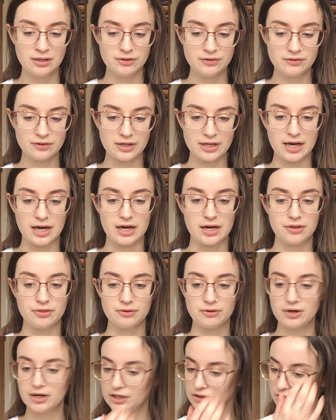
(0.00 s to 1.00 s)
So yeah, I
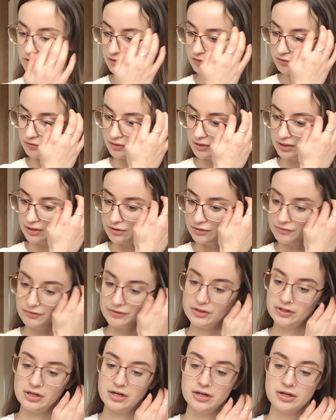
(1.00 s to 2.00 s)
thought I'd just do a little
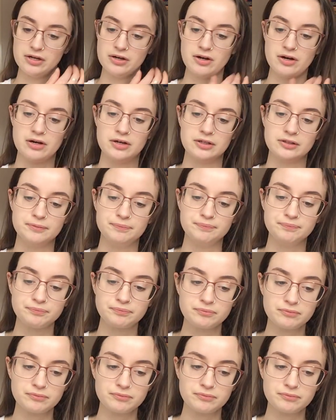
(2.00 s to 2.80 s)
video on